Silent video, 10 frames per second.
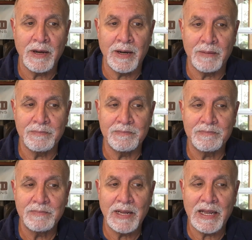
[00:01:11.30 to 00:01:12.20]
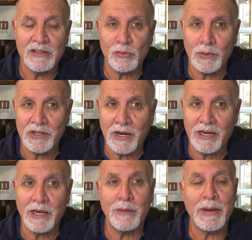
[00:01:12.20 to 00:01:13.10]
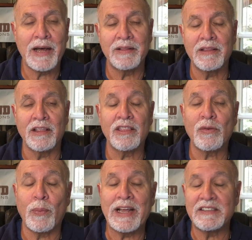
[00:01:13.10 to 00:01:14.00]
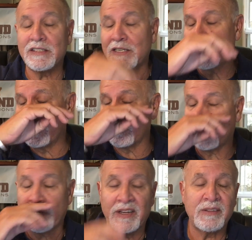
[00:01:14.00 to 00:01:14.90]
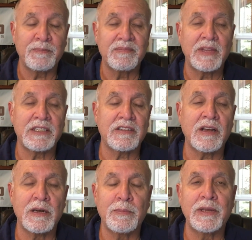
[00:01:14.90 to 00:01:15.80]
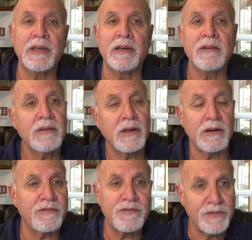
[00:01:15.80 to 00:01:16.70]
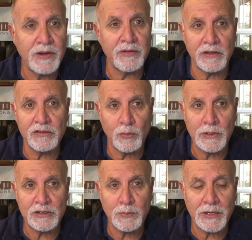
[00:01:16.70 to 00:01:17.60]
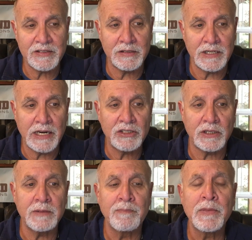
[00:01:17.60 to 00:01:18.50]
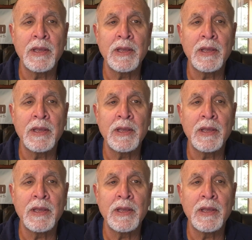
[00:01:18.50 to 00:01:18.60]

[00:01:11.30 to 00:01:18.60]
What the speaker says: As we're talking about the threats to Israel, that's going to fill this week's presentation.